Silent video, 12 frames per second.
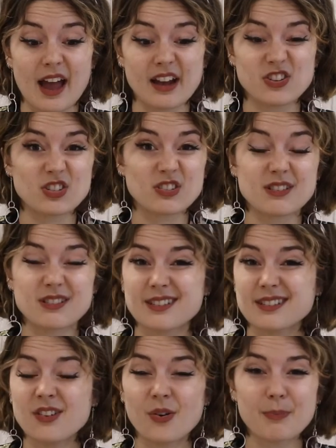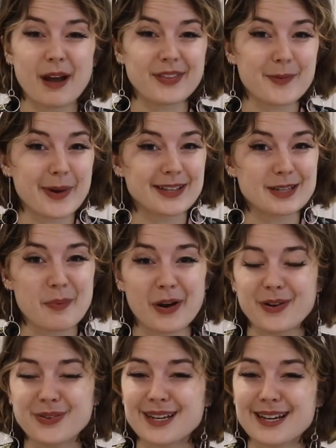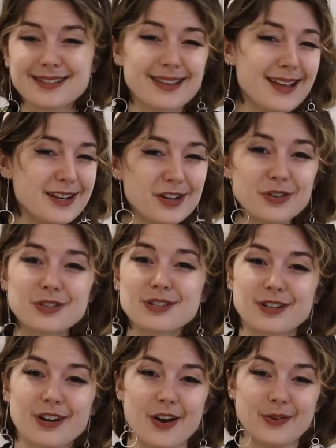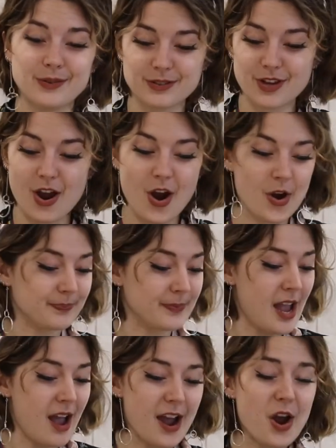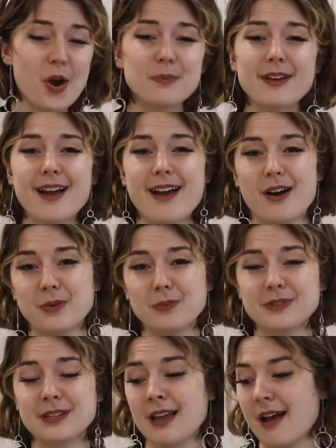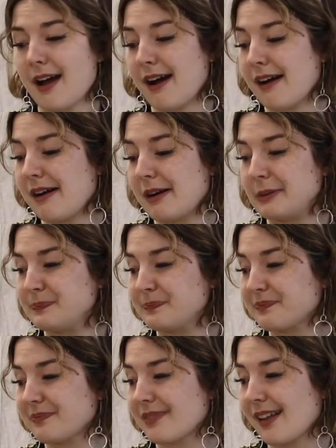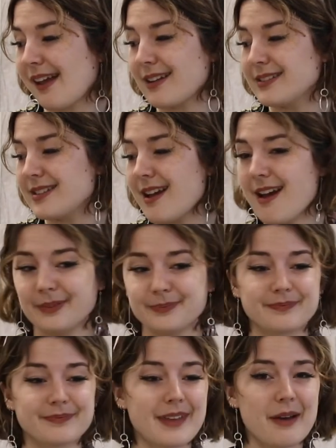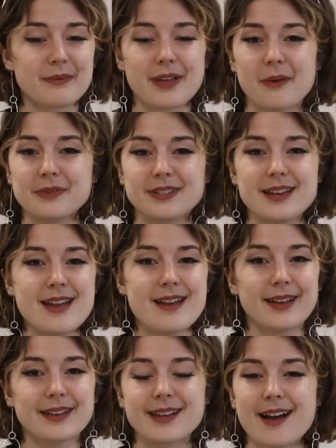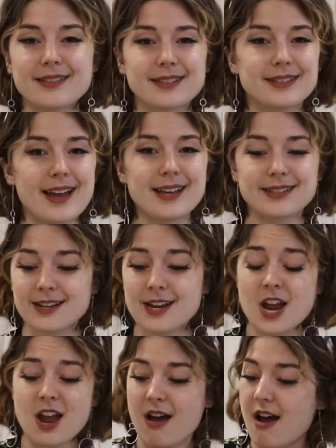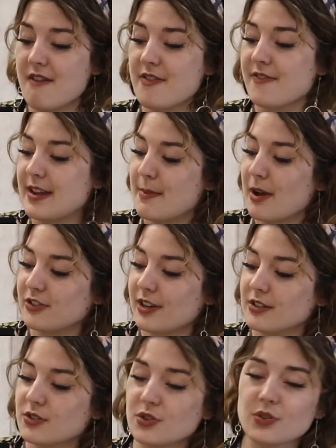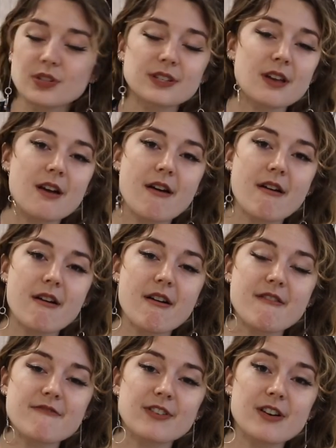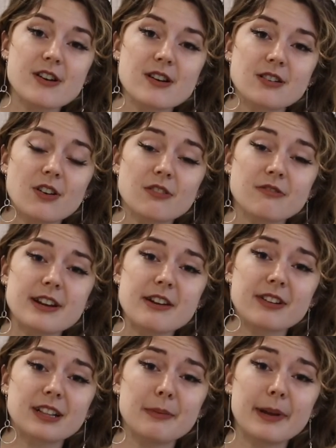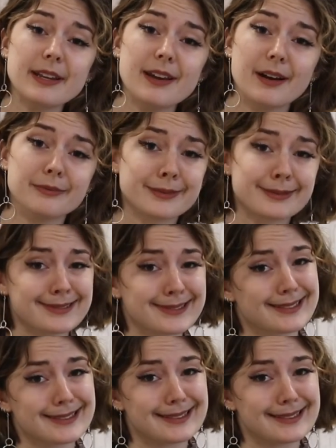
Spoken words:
and just knock back them antibiotics, and then you're good to go. So I hope that helped. And yeah, that was it. That's how to test for female genitals for gonorrhea and chlamydia.